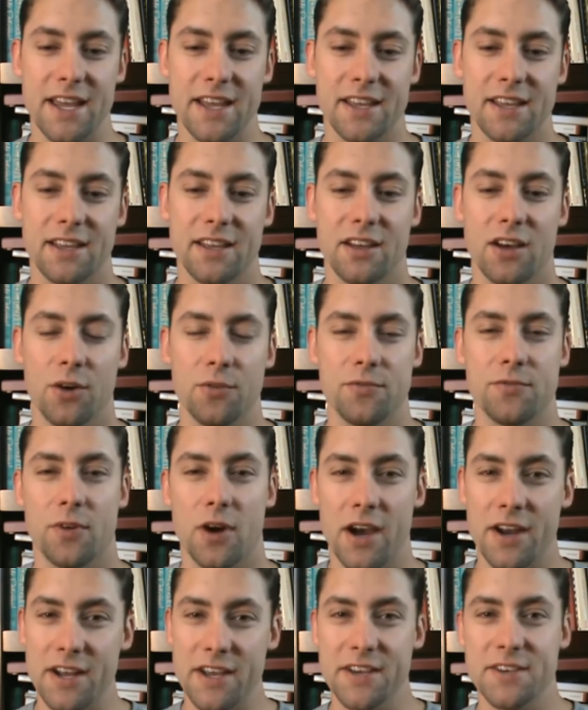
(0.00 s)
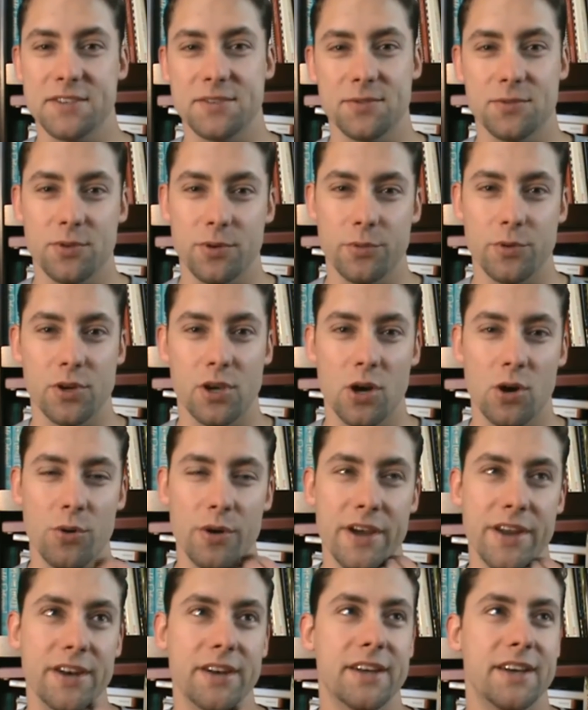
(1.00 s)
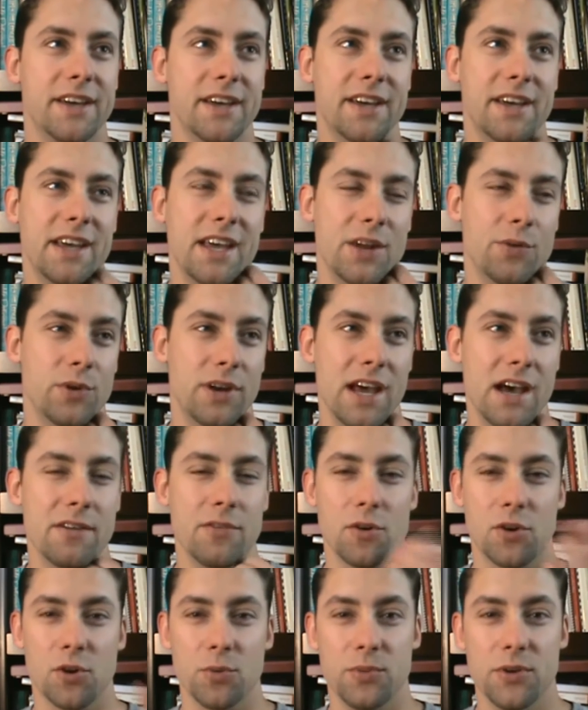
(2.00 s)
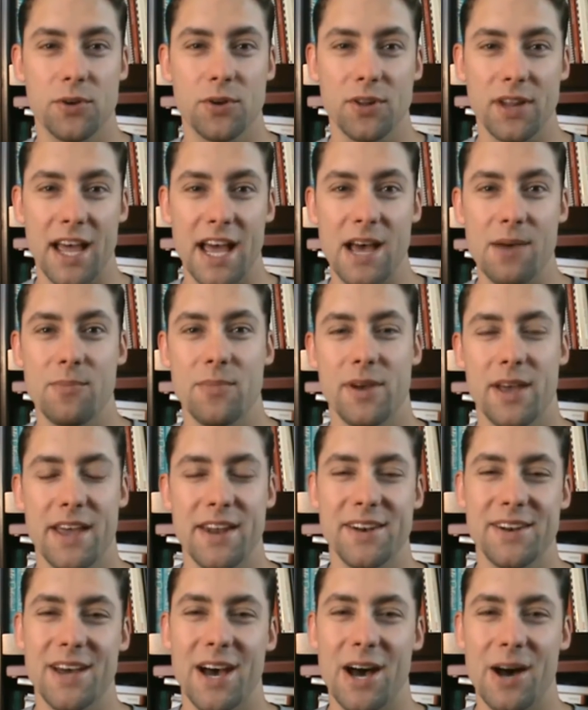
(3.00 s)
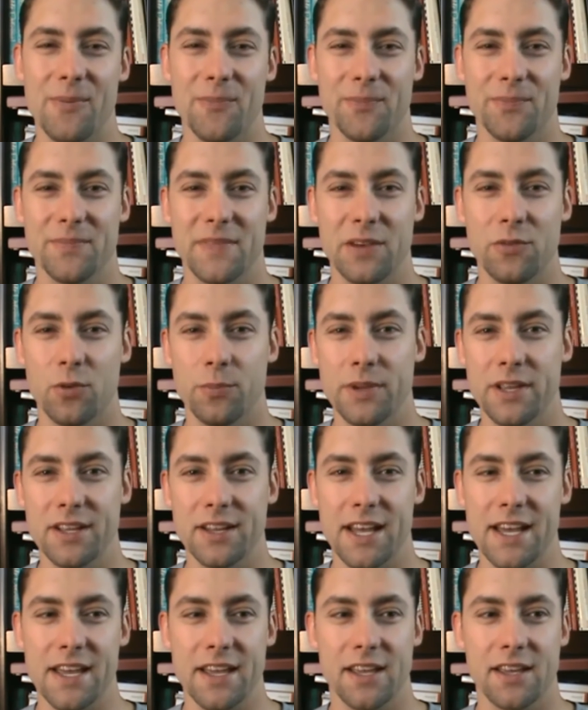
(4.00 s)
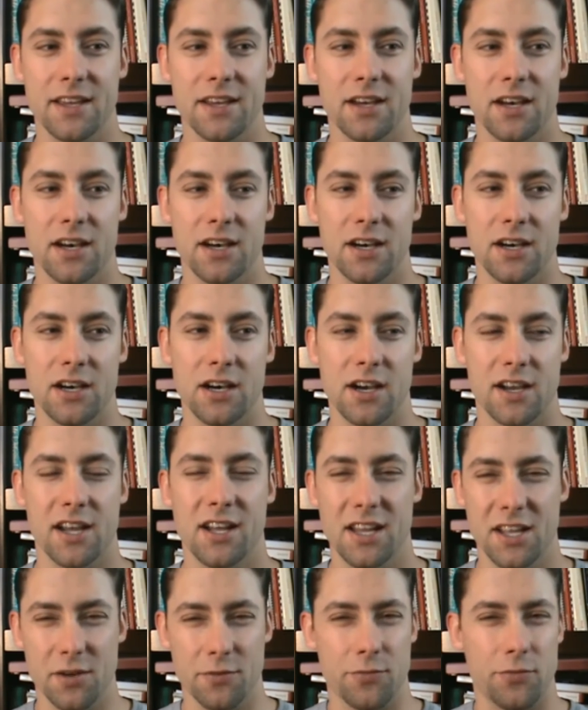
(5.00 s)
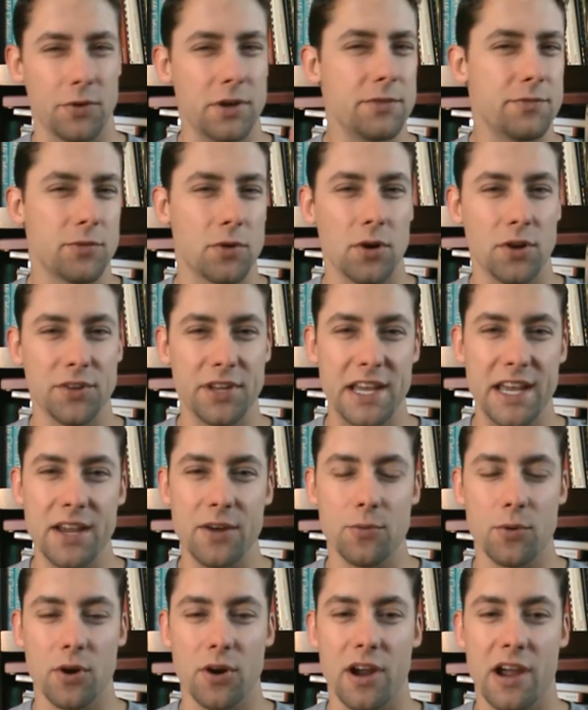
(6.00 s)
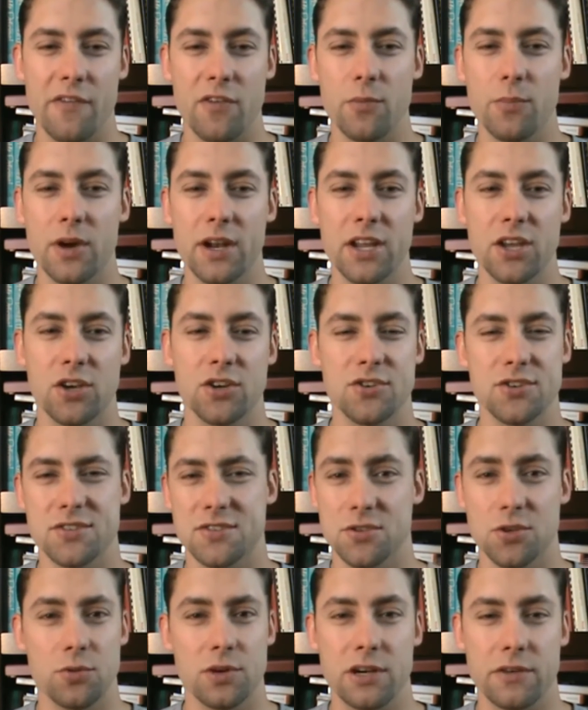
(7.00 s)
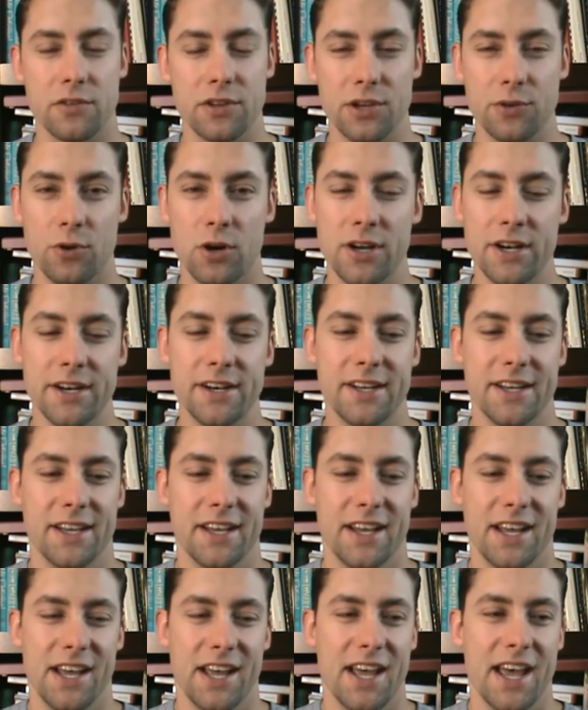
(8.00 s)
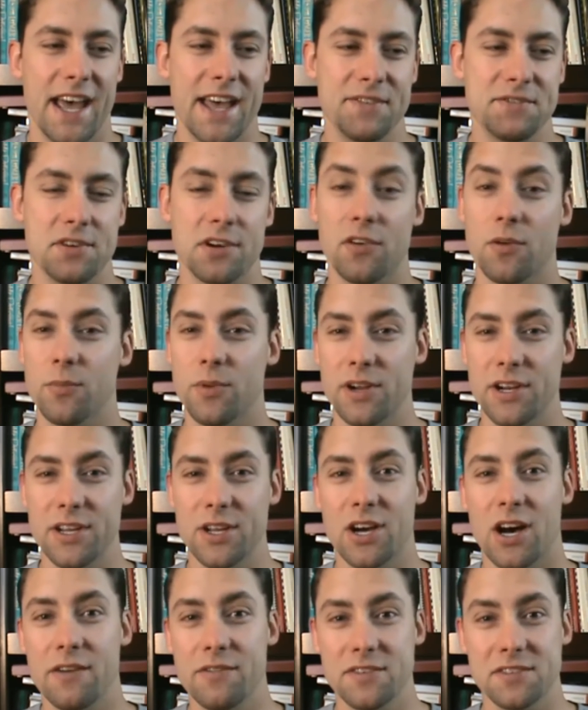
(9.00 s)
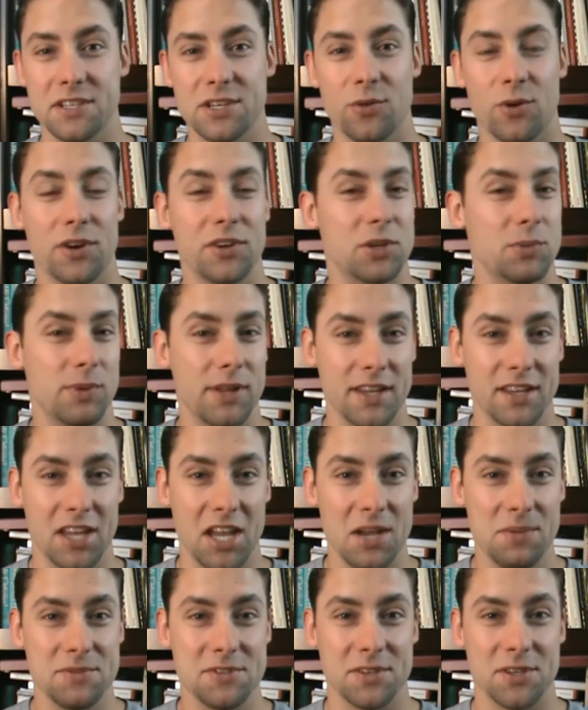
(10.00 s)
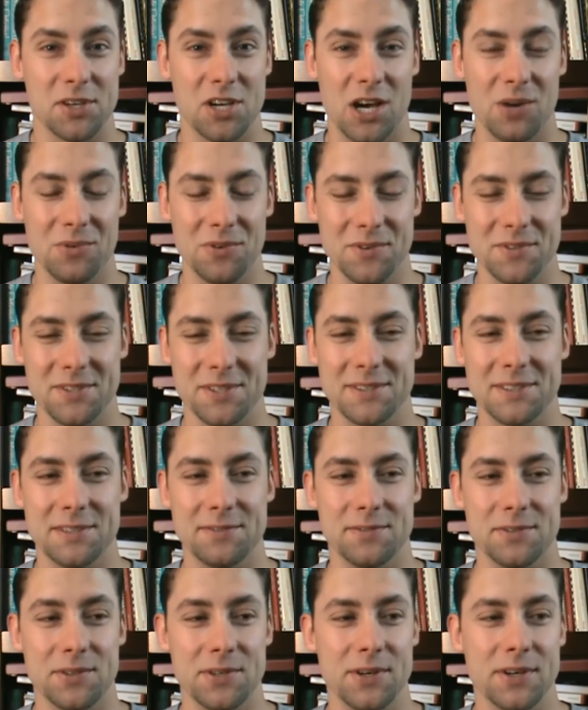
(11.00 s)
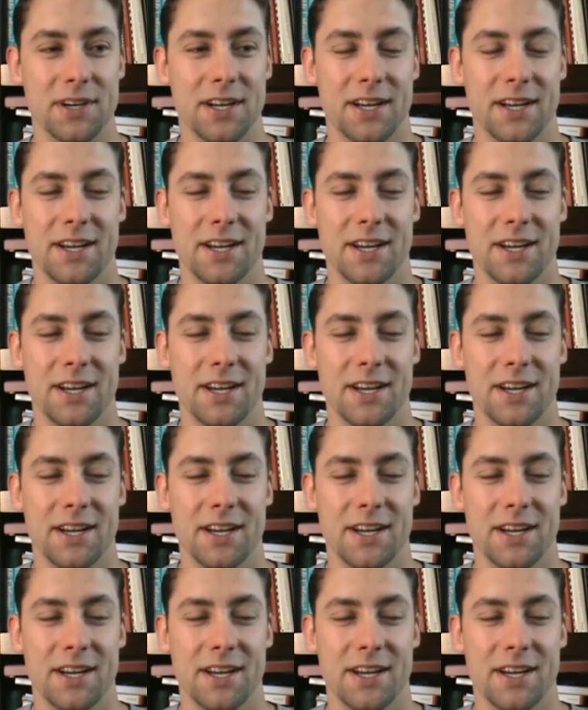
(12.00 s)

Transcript: like, on Fridays we would go in, we'd have our computer lab, and it would be like kind of like a free-for-all day where everybody could just do whatever they wanted. And so everybody obviously wanted to play games on the Commodore 64.